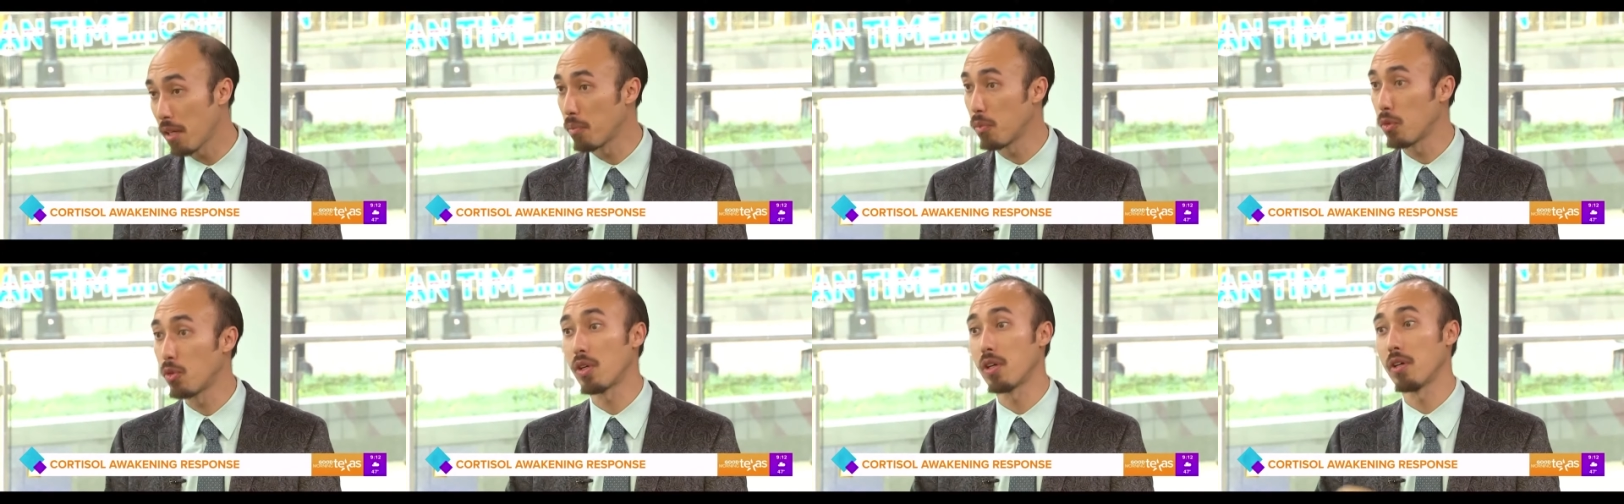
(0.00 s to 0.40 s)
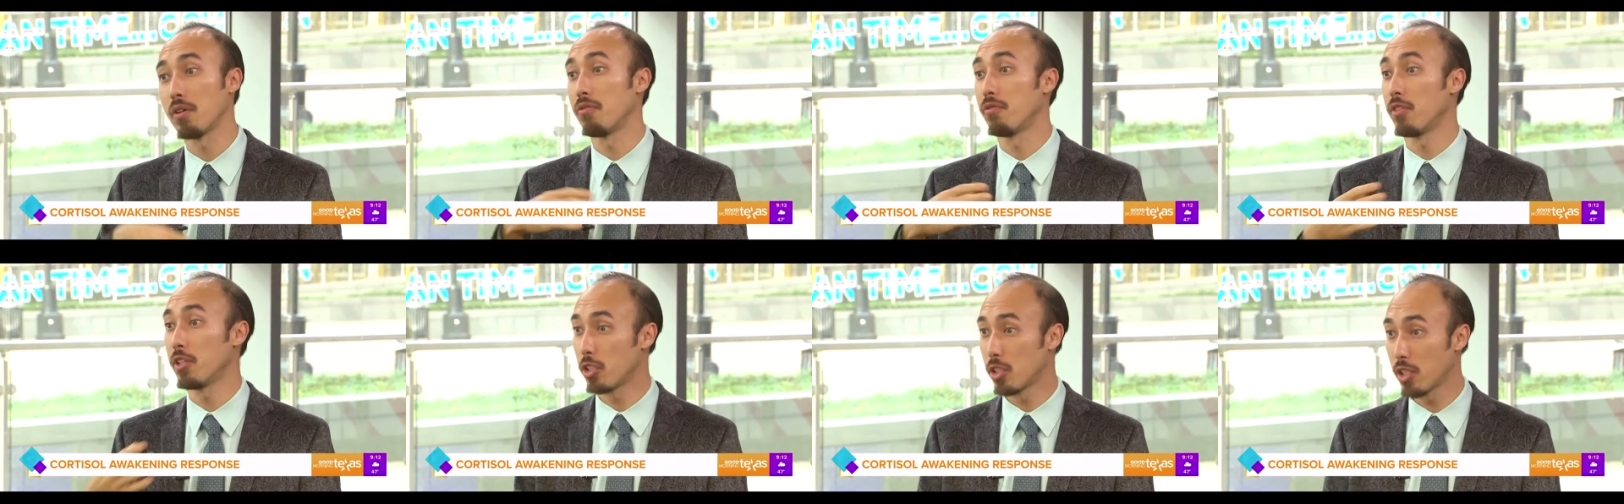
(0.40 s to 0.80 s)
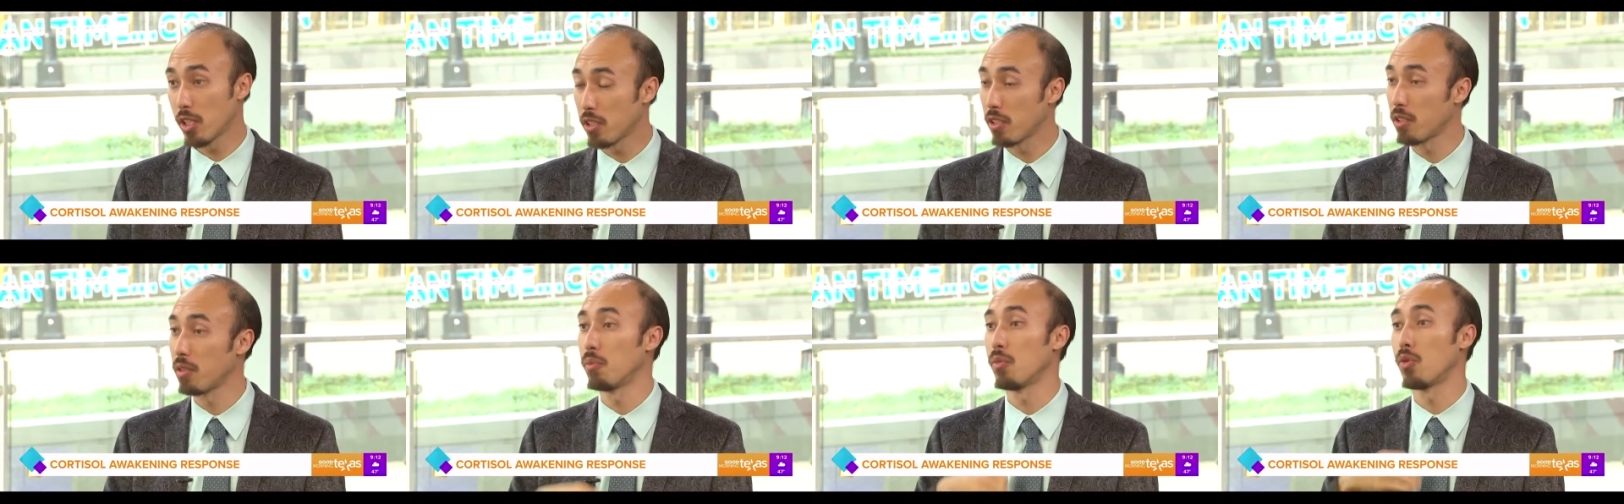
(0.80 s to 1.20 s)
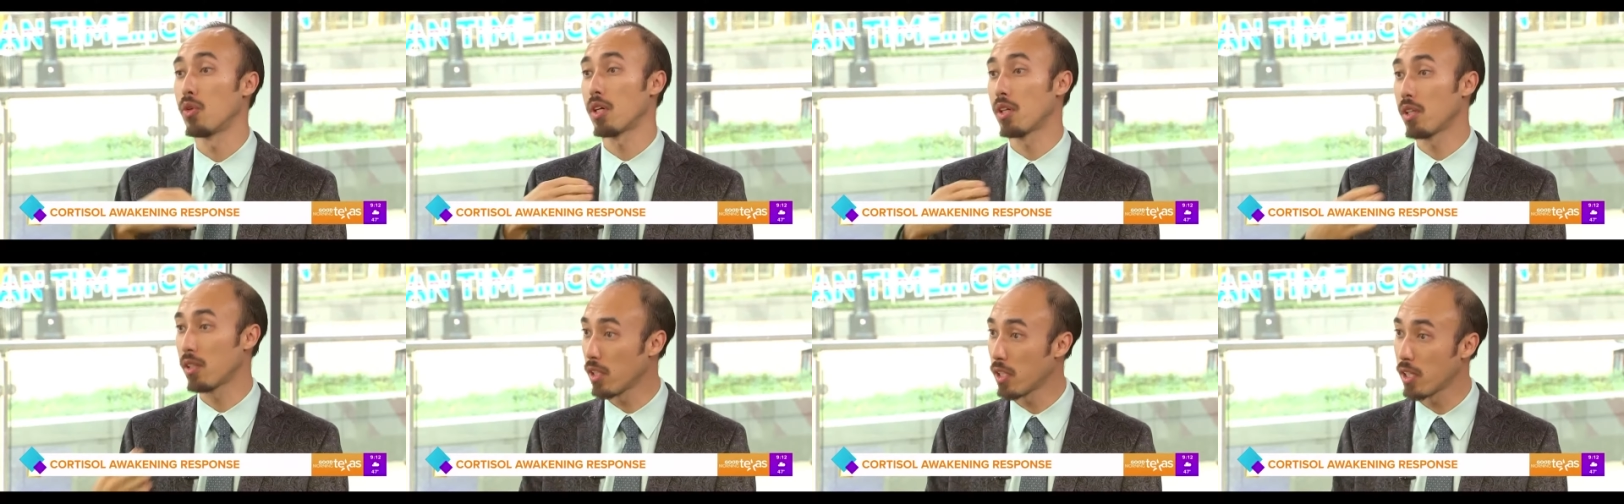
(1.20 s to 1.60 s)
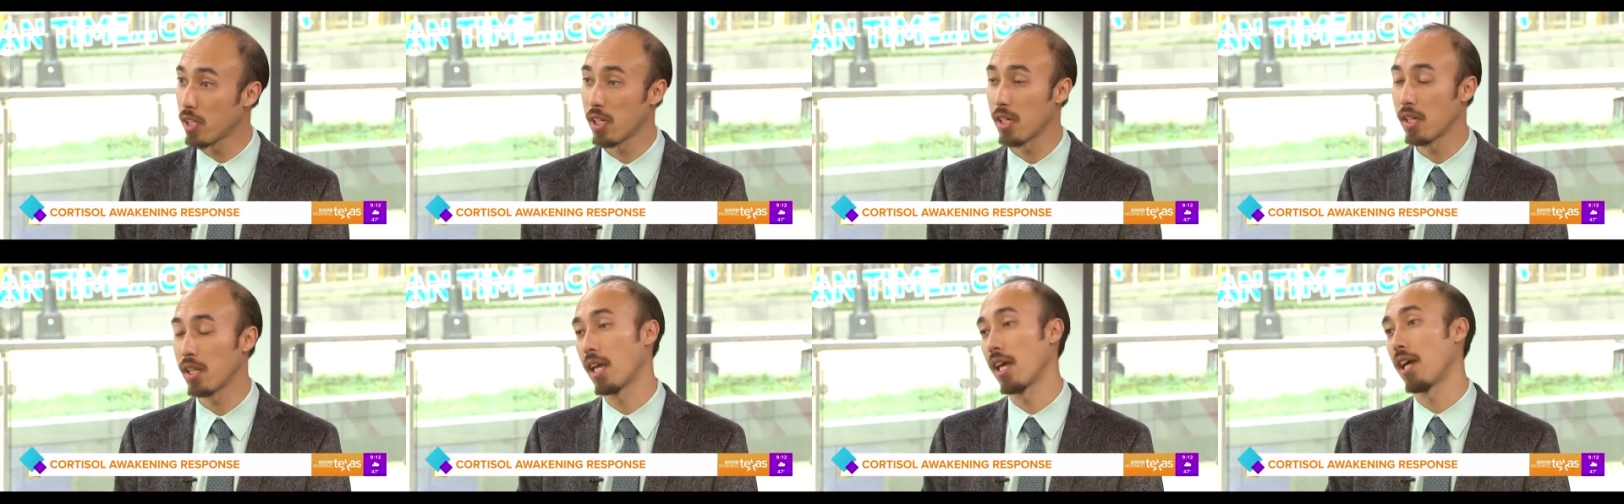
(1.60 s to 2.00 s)
more efficient and more
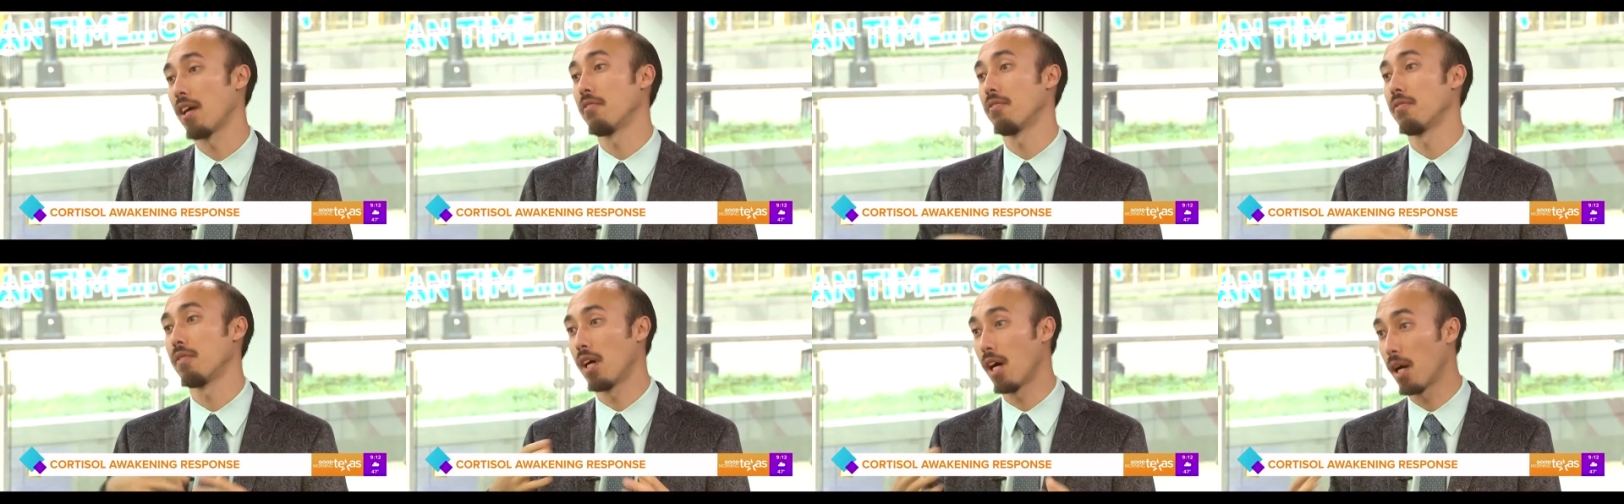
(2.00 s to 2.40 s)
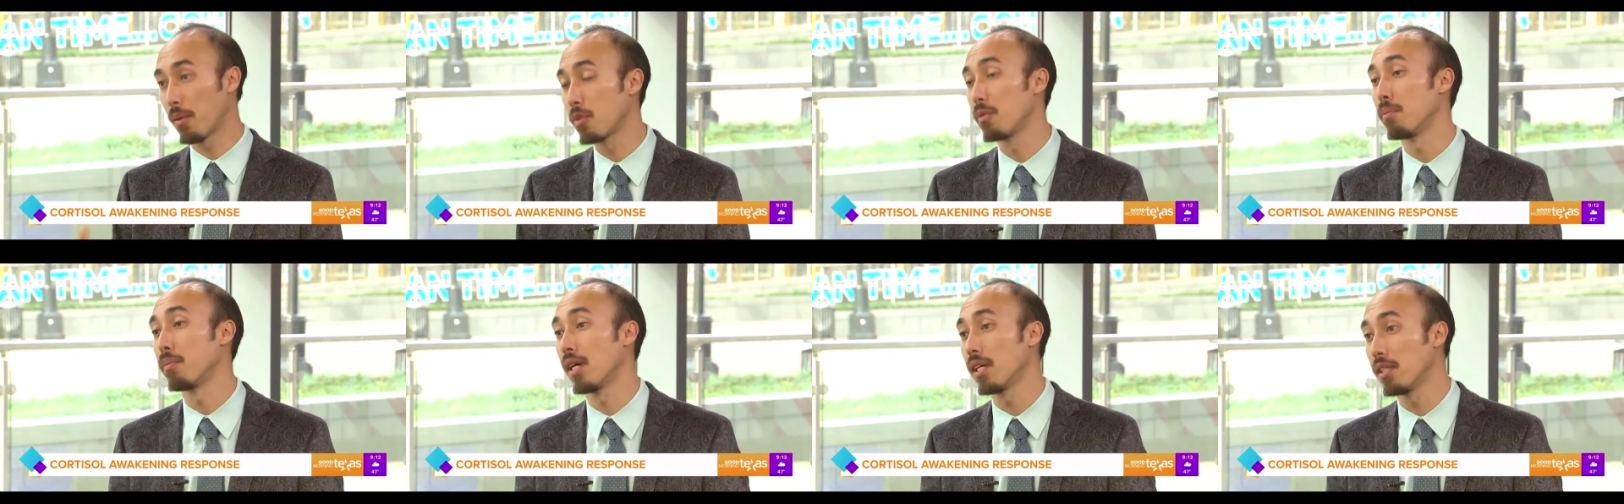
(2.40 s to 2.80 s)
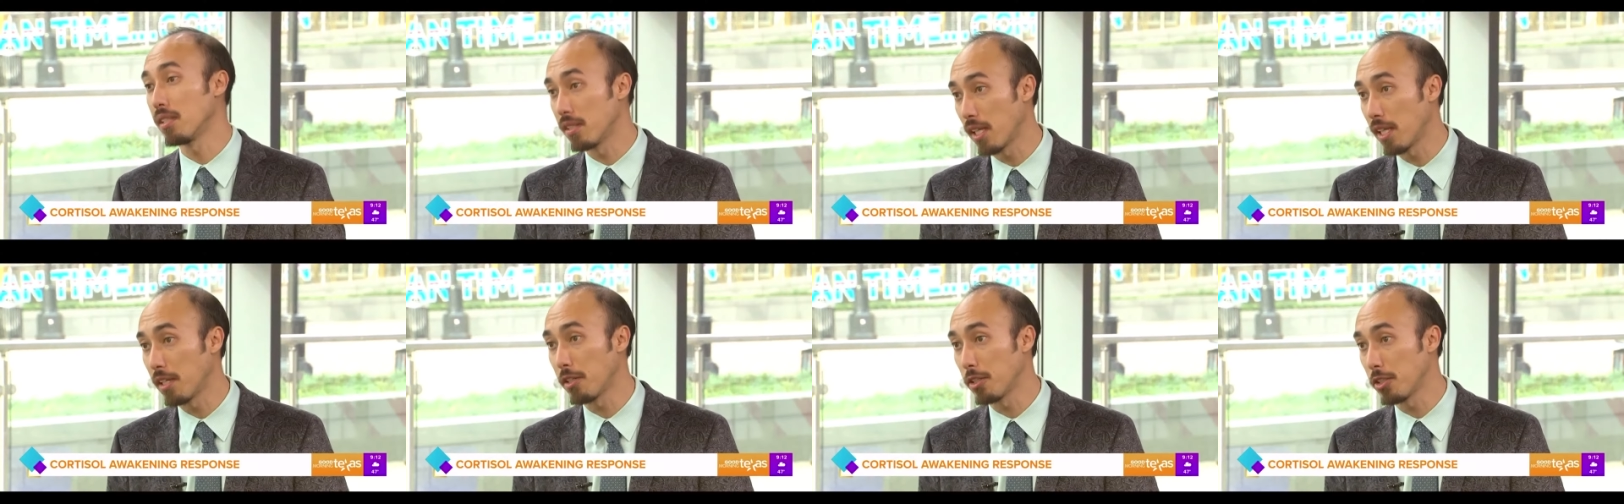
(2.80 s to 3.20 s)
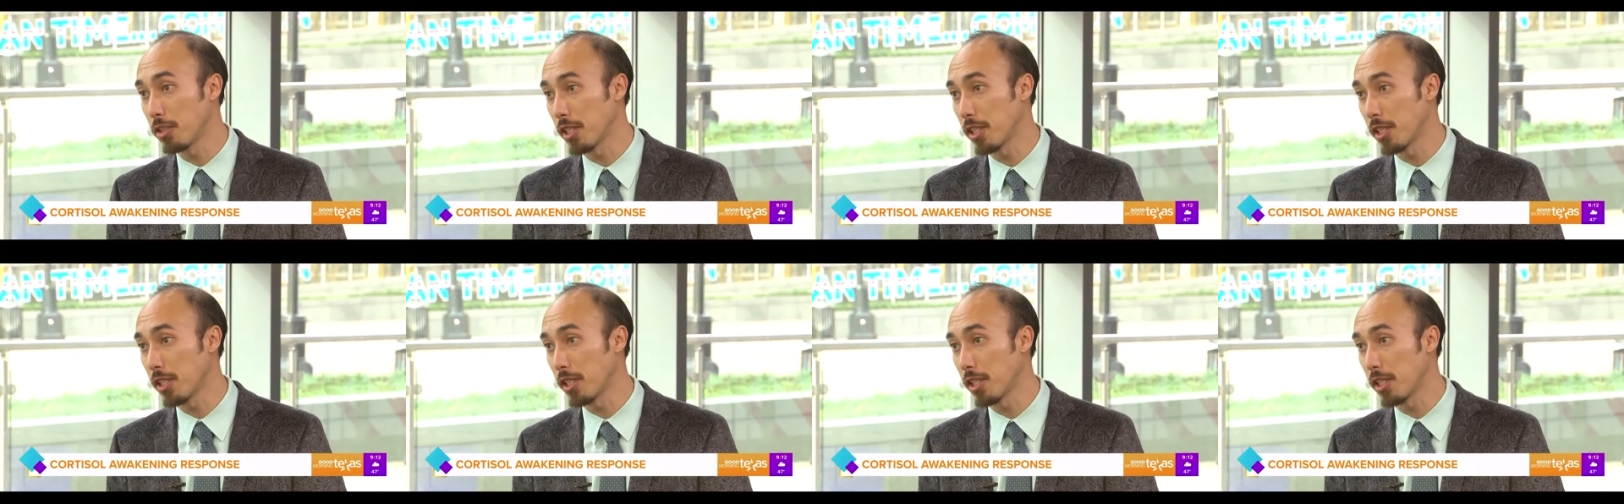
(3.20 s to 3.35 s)
clear and have optimized energy.